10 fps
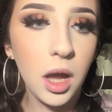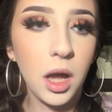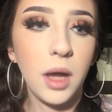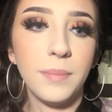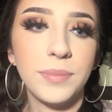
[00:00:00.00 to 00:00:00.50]

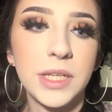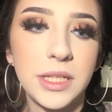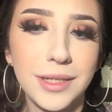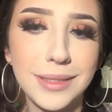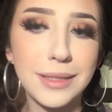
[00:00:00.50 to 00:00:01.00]
um,
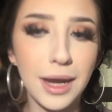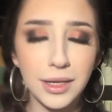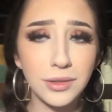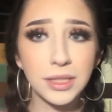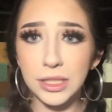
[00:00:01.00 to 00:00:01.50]
and it's
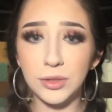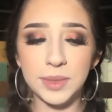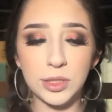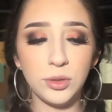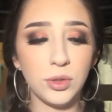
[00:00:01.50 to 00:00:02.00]
kind of a little
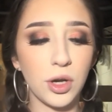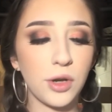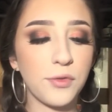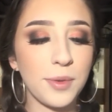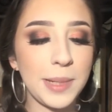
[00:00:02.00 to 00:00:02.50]
bit too
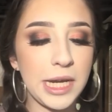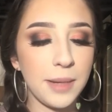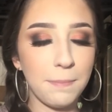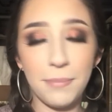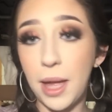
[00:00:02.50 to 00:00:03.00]
dark for
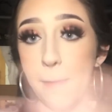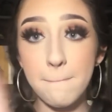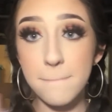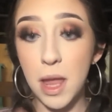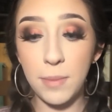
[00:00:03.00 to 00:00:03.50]
me, but
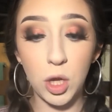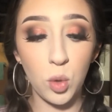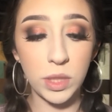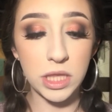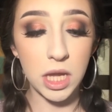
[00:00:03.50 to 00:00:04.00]
I'm gonna
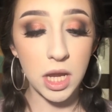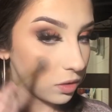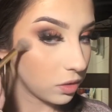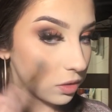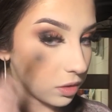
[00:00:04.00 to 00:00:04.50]
go with it.
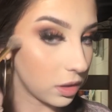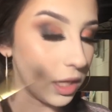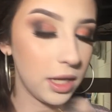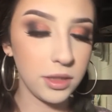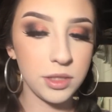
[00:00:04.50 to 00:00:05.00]

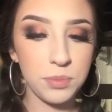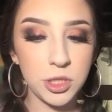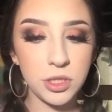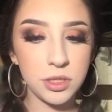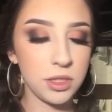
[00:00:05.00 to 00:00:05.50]
And this
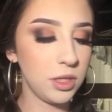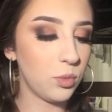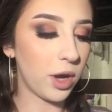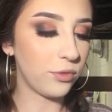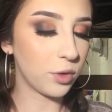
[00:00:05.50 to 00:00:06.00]
brush is the
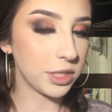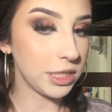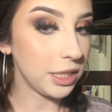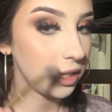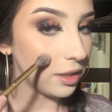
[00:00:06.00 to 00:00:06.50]
Y
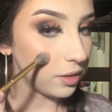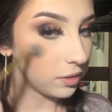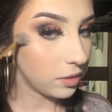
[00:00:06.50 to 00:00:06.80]
fourteen,